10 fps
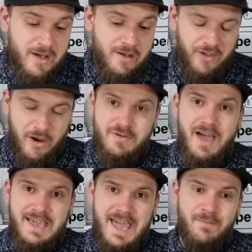So
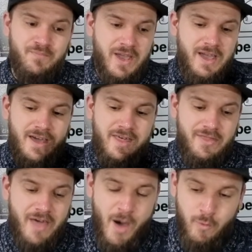again,
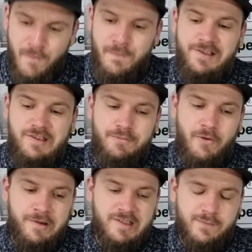I wouldn't be
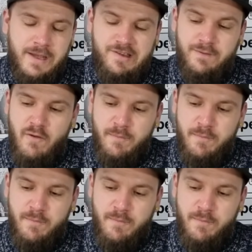surprised if these have either